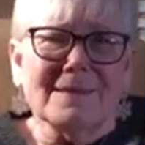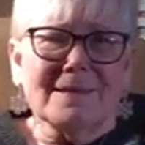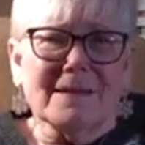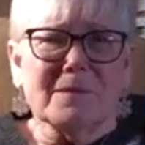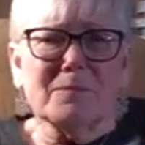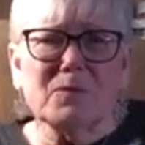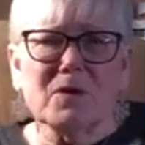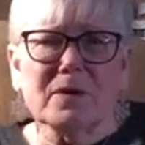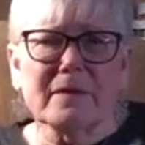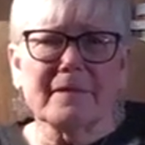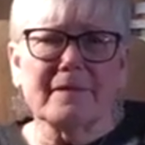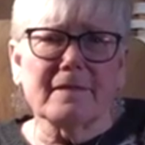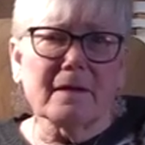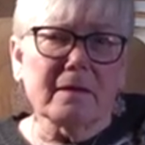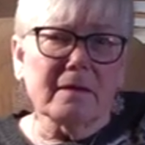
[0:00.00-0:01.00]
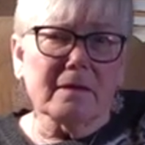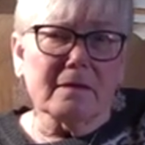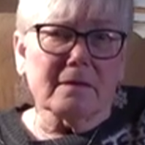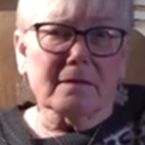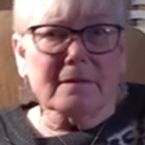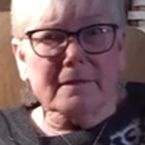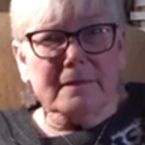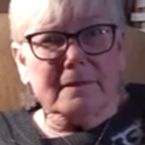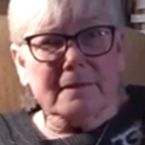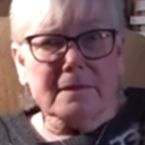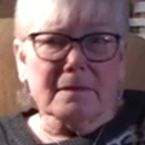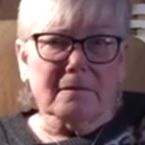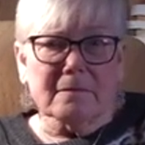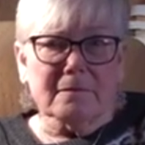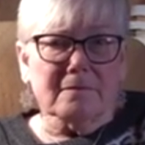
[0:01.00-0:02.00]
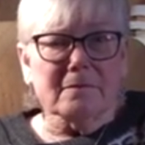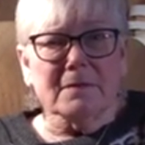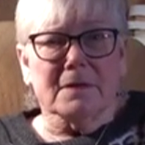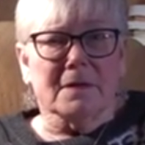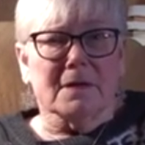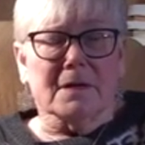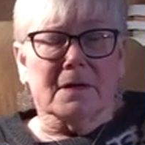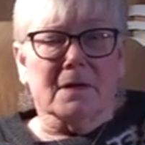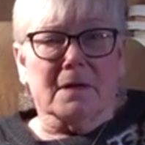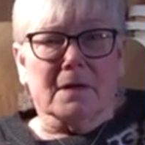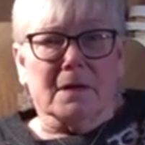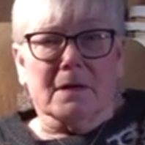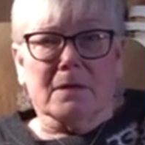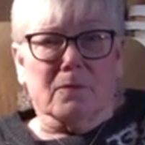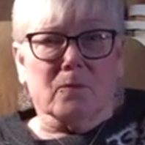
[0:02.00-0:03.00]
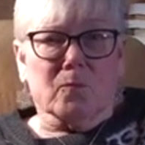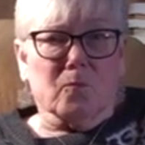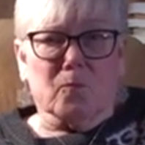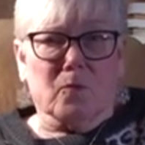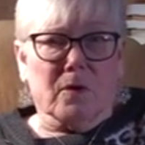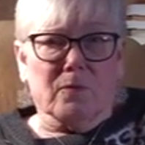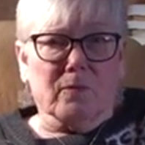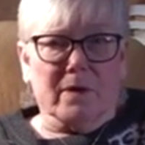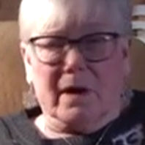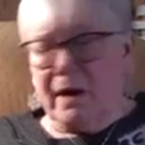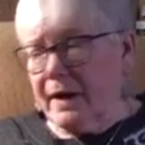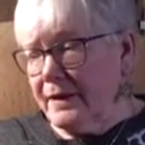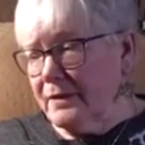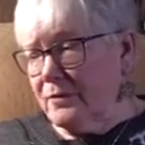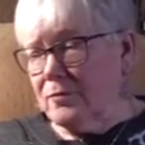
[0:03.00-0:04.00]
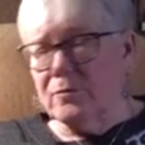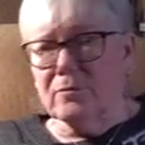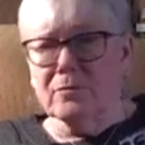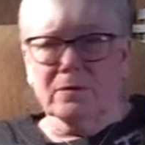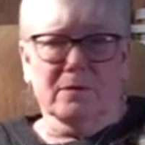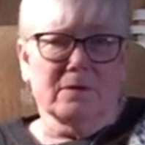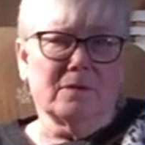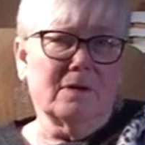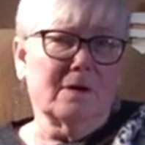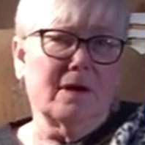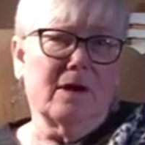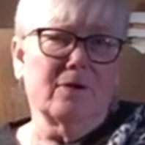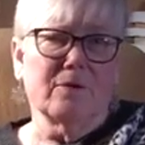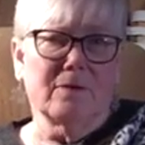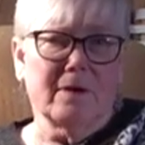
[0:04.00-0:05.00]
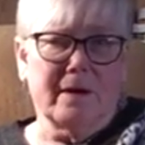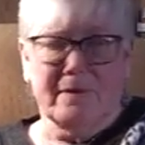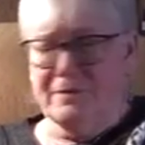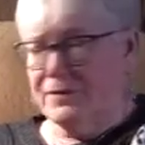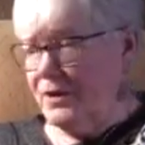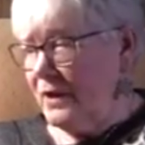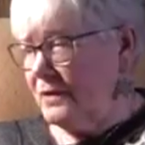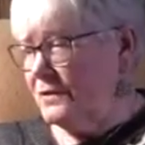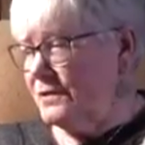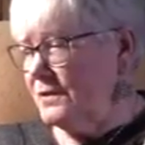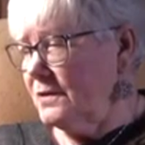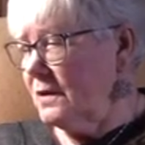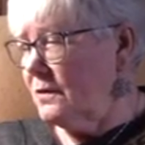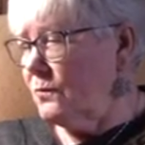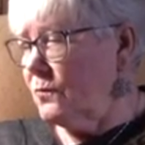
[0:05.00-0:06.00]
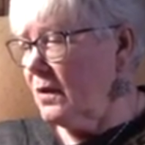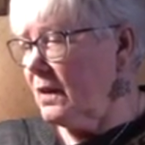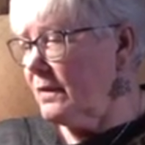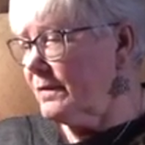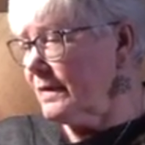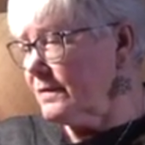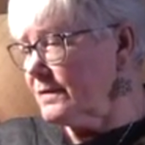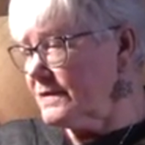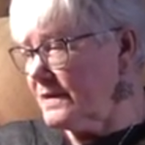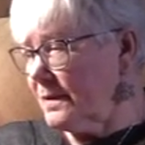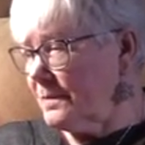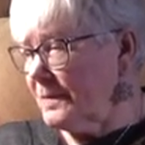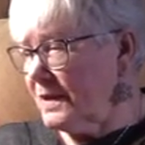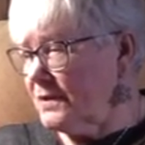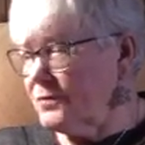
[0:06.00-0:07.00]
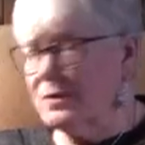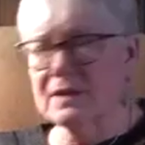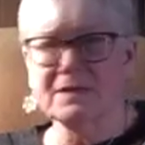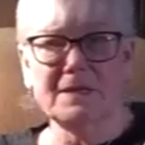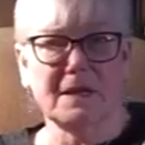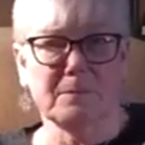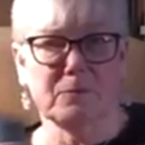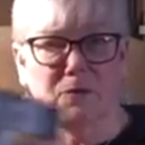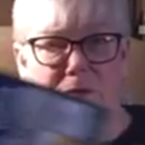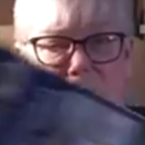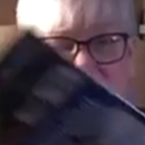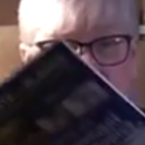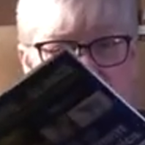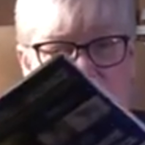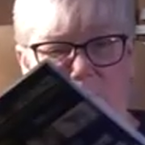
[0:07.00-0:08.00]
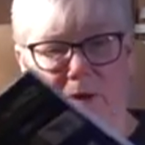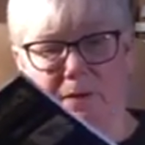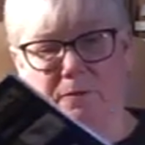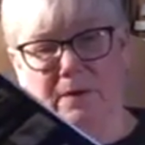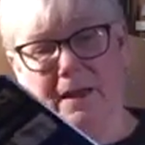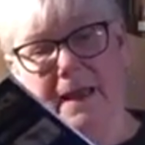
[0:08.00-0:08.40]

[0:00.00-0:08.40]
I'm not a scientist, you know, what would I know or how could I judge? Well, there's some interesting books that you might want to